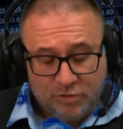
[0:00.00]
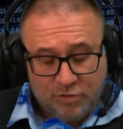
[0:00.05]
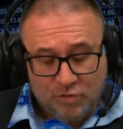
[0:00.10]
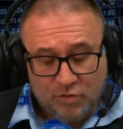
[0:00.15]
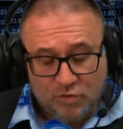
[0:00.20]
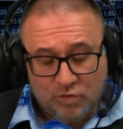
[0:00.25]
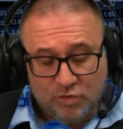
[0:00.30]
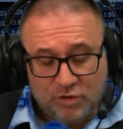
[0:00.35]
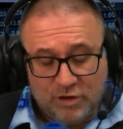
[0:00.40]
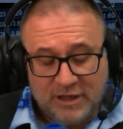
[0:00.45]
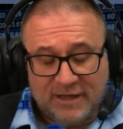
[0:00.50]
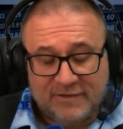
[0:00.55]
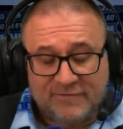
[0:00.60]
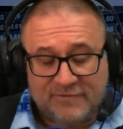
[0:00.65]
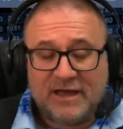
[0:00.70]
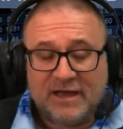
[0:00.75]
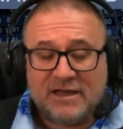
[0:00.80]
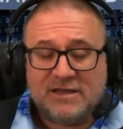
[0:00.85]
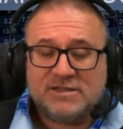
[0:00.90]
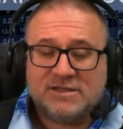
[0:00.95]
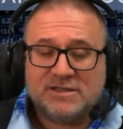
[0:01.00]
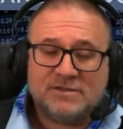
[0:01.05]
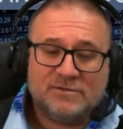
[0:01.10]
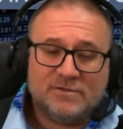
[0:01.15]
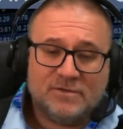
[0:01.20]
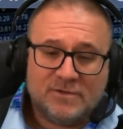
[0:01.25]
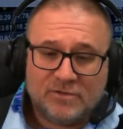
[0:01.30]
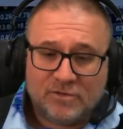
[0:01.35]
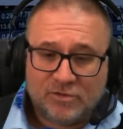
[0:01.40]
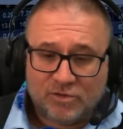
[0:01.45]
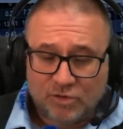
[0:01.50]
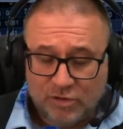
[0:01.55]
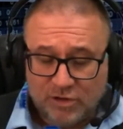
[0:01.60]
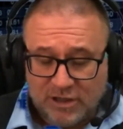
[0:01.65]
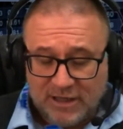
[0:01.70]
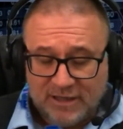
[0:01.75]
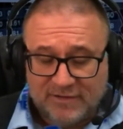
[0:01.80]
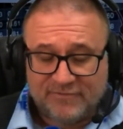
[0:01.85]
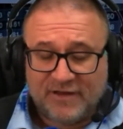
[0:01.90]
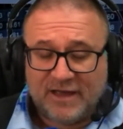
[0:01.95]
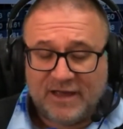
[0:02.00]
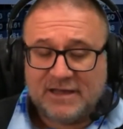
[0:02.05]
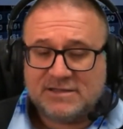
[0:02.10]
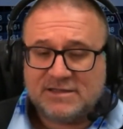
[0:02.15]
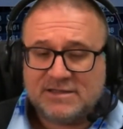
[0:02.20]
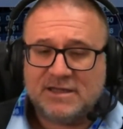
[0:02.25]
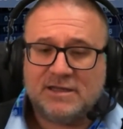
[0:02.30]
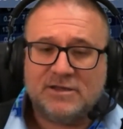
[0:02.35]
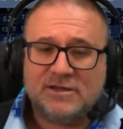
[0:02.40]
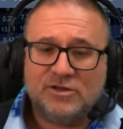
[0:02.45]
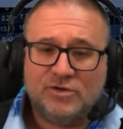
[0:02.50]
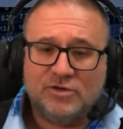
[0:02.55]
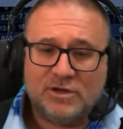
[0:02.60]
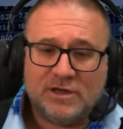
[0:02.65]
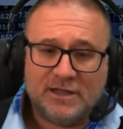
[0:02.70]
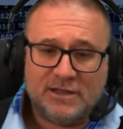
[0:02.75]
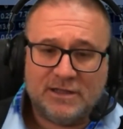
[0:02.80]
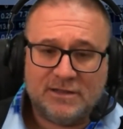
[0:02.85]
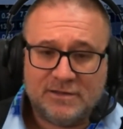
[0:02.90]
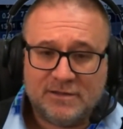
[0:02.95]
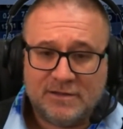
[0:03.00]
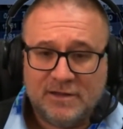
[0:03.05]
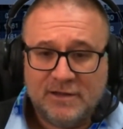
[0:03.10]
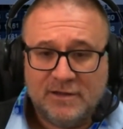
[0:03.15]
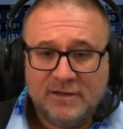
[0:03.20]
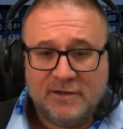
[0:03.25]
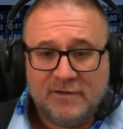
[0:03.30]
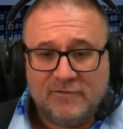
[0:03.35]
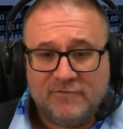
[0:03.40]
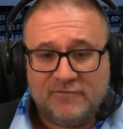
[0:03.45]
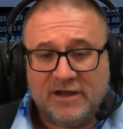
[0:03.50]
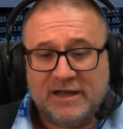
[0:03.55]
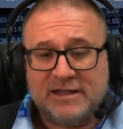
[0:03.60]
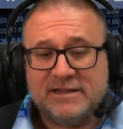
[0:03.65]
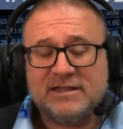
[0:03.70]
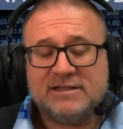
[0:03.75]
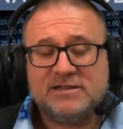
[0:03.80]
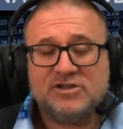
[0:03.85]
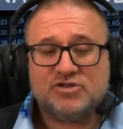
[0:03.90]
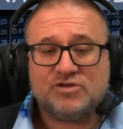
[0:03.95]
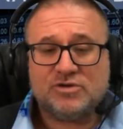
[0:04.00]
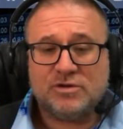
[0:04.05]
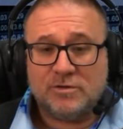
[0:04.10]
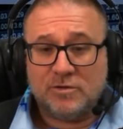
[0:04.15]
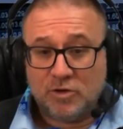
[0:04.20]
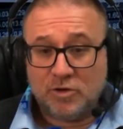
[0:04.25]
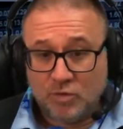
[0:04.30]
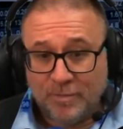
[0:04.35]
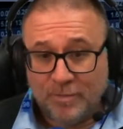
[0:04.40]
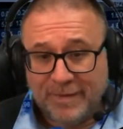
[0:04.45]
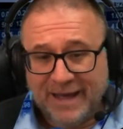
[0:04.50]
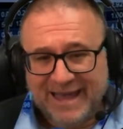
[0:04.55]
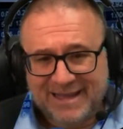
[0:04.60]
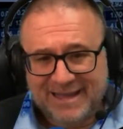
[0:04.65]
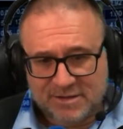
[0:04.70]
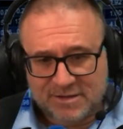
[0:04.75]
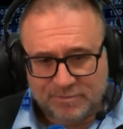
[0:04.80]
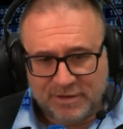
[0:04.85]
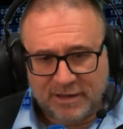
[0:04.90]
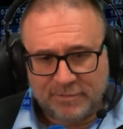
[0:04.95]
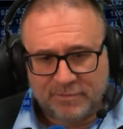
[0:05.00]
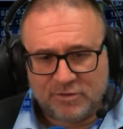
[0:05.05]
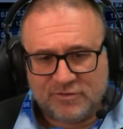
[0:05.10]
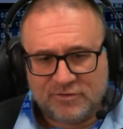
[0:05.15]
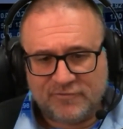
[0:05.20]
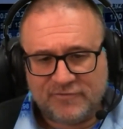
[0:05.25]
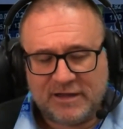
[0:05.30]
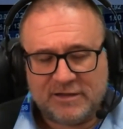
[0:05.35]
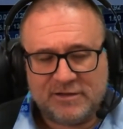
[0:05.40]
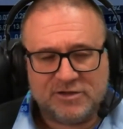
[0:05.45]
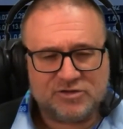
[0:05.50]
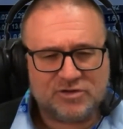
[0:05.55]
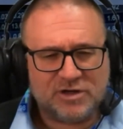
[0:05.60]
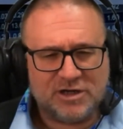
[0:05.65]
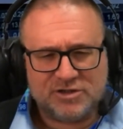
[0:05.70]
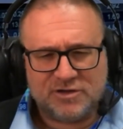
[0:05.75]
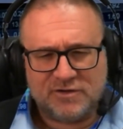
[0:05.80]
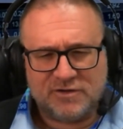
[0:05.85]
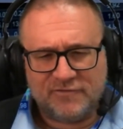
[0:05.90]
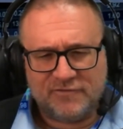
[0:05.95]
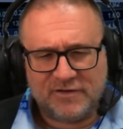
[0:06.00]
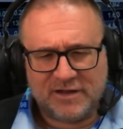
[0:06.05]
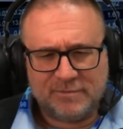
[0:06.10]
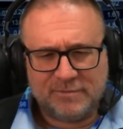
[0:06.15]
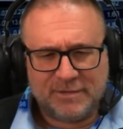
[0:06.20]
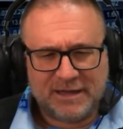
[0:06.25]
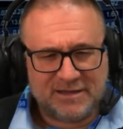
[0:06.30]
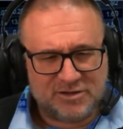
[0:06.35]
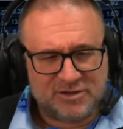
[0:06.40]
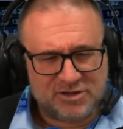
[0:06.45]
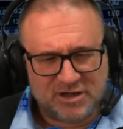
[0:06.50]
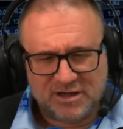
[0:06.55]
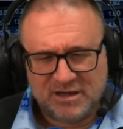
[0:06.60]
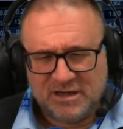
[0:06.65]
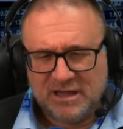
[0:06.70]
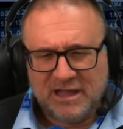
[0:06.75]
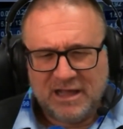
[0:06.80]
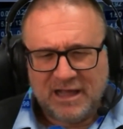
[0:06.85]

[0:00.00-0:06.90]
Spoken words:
through the advisor, you can find you might be able to find discretionary fund manager.